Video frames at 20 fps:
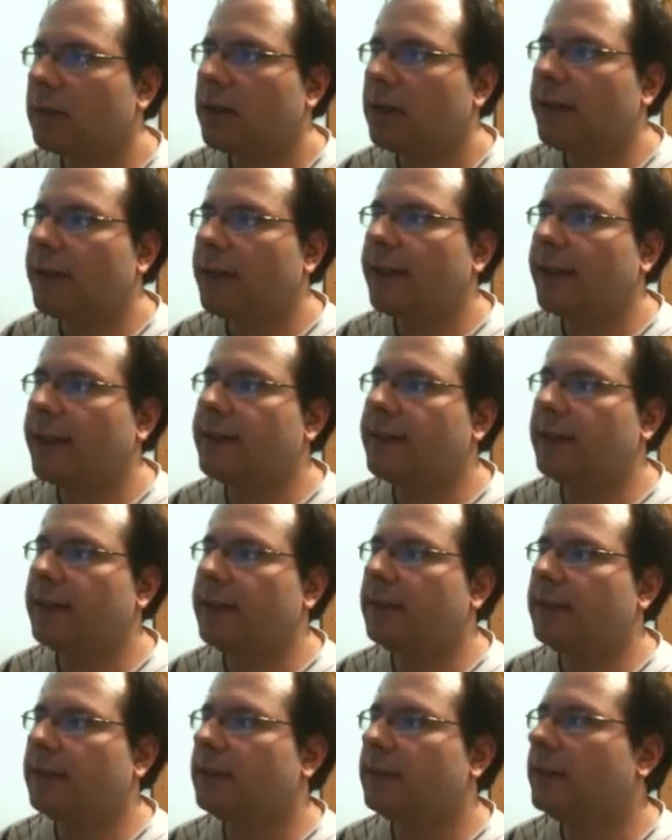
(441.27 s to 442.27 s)
And that's
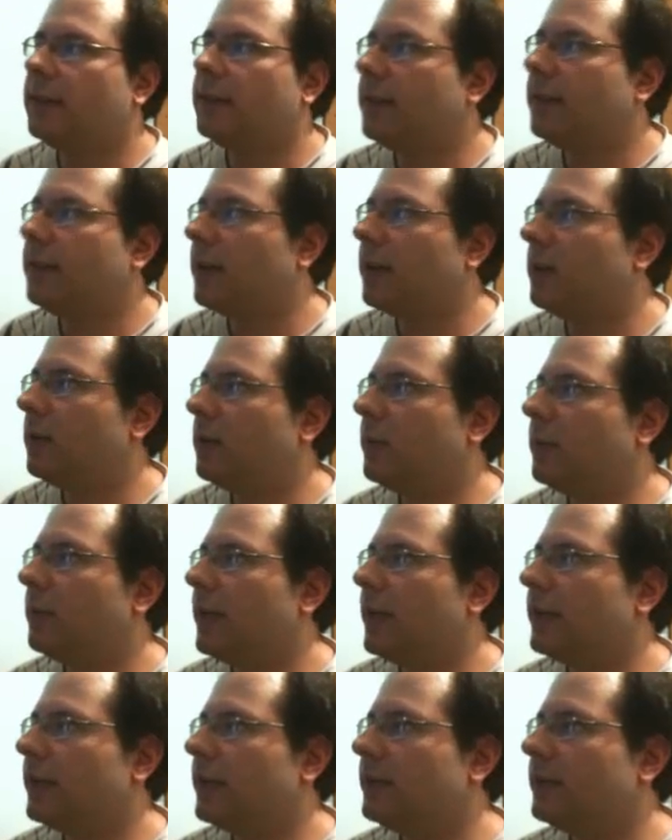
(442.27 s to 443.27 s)
it. That's how you
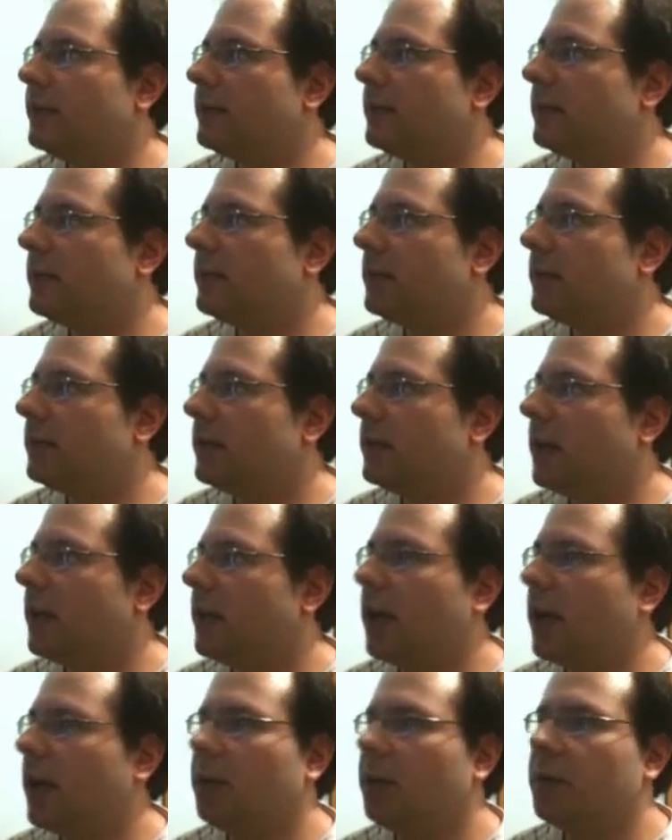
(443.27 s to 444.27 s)
make it.
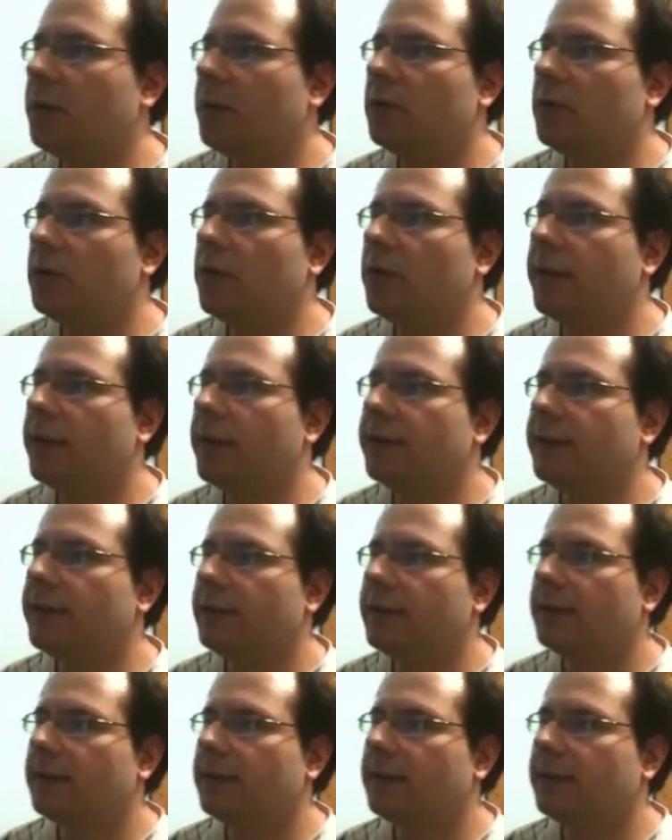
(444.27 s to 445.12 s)
I hope you enjoy it,